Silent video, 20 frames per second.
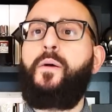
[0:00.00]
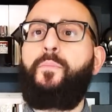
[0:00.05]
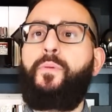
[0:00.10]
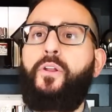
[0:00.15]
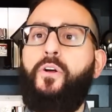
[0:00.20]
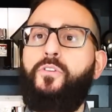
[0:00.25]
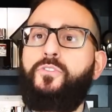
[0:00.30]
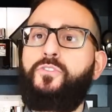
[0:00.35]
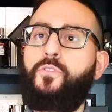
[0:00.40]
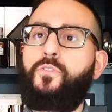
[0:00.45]

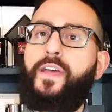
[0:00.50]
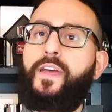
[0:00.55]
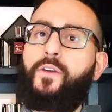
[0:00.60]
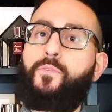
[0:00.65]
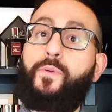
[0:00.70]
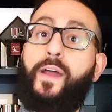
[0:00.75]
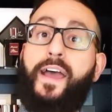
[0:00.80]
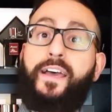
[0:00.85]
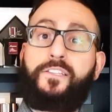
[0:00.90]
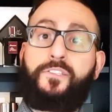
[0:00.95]
but also
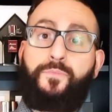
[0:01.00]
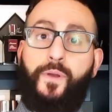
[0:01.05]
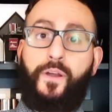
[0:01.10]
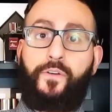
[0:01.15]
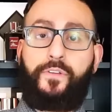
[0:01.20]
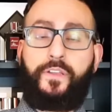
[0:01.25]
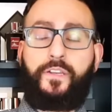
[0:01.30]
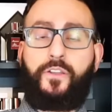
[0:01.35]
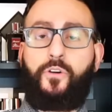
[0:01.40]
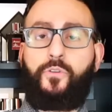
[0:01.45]
that
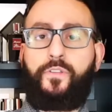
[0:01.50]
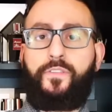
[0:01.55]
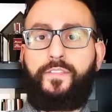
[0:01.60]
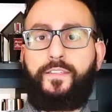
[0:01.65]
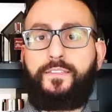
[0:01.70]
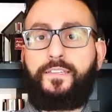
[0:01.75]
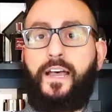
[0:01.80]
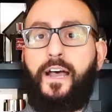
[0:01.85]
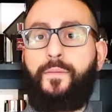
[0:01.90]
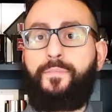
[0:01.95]
raspberry note in
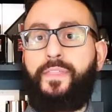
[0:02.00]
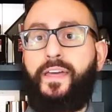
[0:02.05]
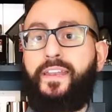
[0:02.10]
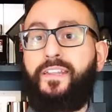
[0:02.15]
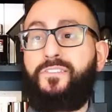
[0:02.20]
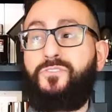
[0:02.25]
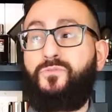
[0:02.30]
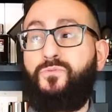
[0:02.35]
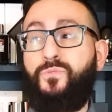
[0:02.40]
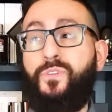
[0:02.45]
the top that
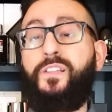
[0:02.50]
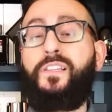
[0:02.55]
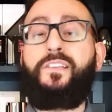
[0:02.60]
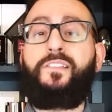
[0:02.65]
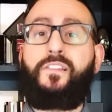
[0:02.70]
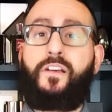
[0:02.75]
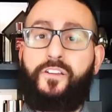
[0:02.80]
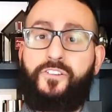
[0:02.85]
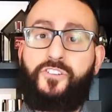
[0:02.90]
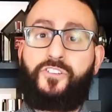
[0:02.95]
is really
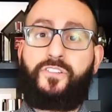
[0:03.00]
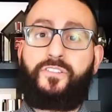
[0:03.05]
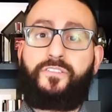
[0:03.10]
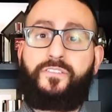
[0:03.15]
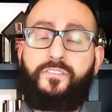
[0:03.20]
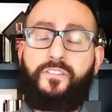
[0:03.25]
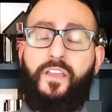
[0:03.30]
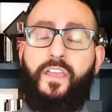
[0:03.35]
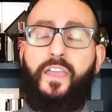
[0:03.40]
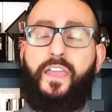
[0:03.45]

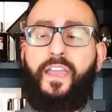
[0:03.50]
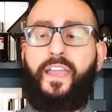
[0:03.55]
luscious.